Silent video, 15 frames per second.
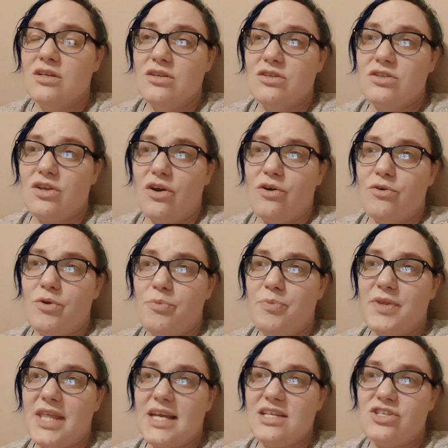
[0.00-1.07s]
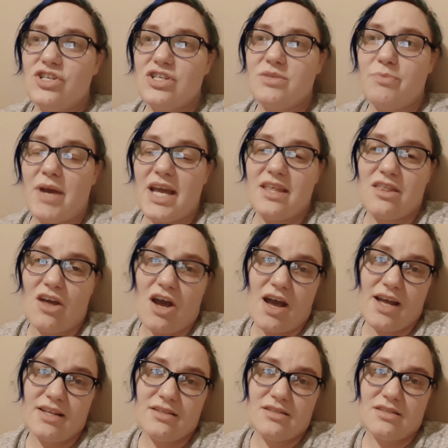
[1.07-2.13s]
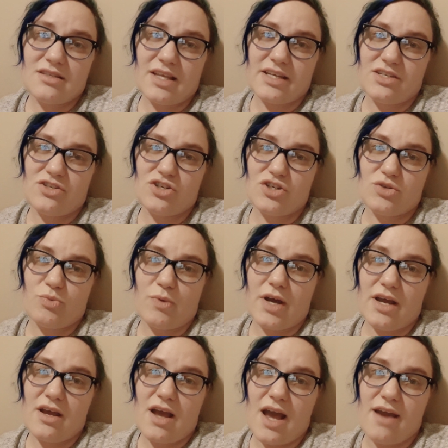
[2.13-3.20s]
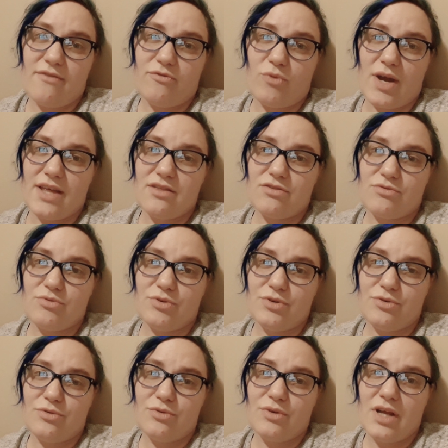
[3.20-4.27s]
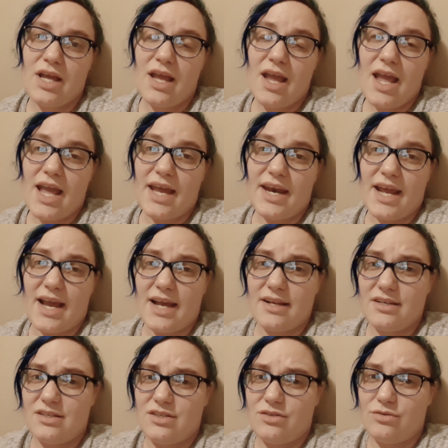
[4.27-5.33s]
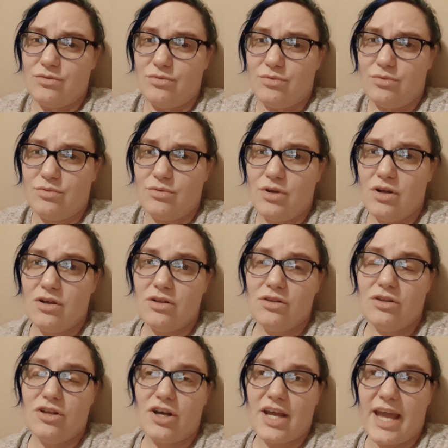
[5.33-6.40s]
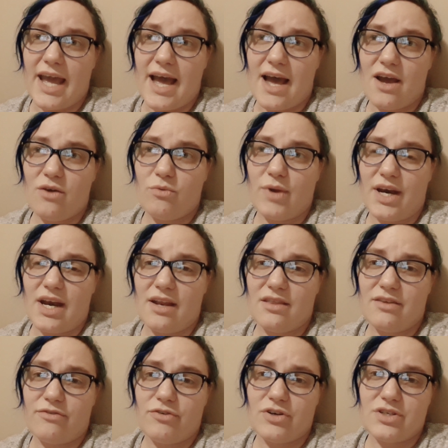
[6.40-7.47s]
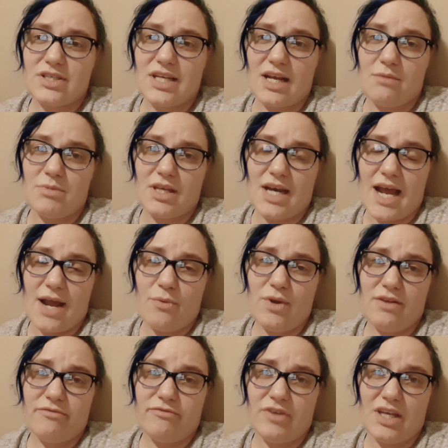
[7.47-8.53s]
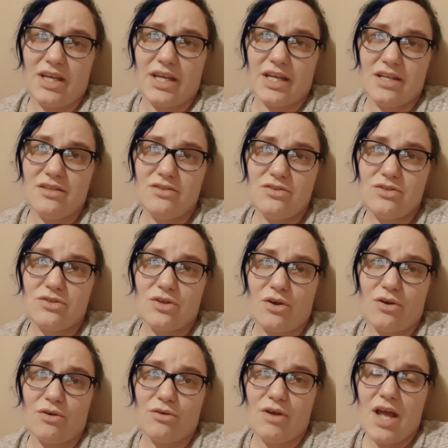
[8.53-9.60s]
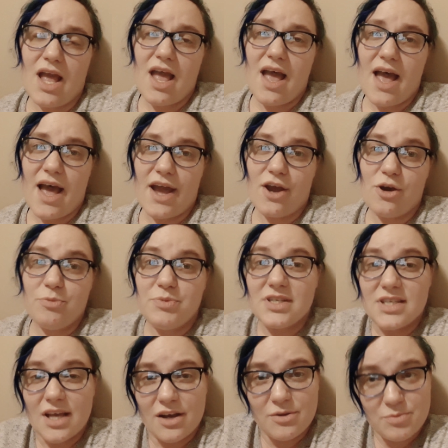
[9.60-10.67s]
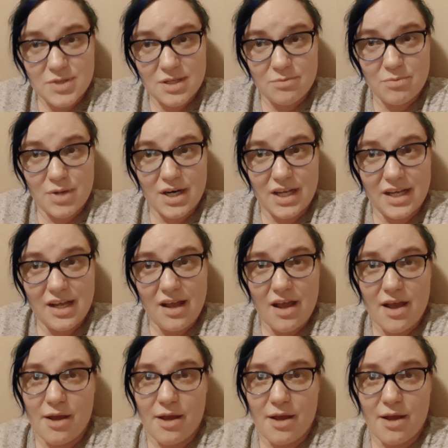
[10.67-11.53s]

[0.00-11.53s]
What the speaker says: So, but that's just my thoughts. That's just what I've went through and had to look at when the first time that I went vegan. So I hope this helps somebody.